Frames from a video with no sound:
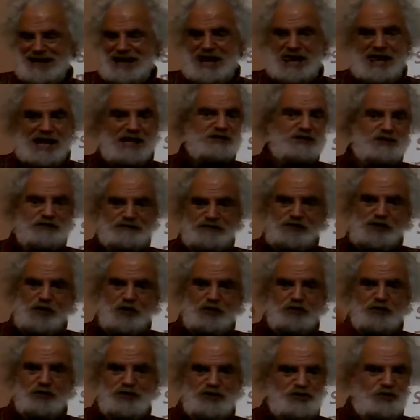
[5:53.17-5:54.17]
And so if you go to
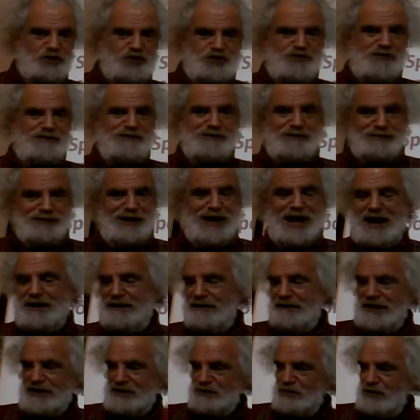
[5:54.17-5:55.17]
a sewage treatment plant,
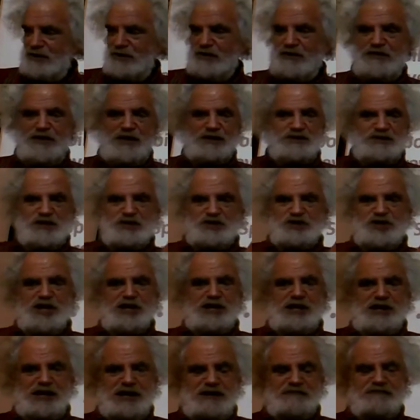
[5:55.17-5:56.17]
that's one of the things they're
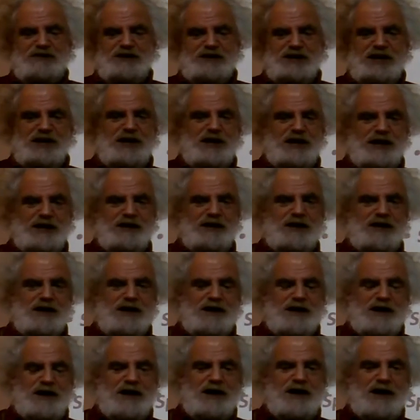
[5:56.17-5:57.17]
checking every day,
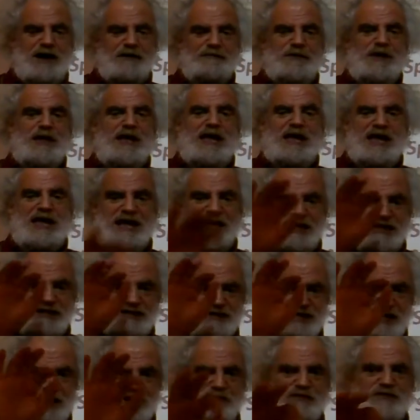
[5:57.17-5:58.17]

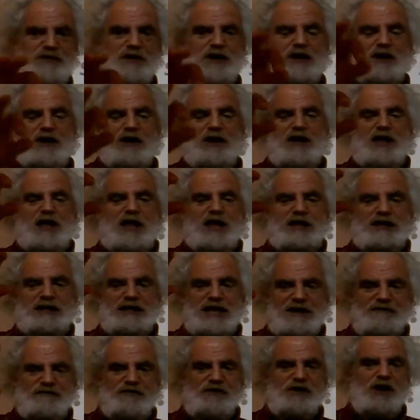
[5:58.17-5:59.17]
is the
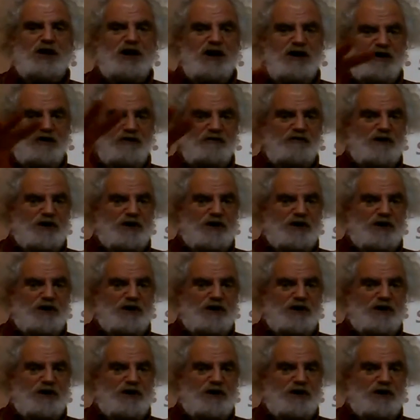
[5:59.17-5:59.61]
level of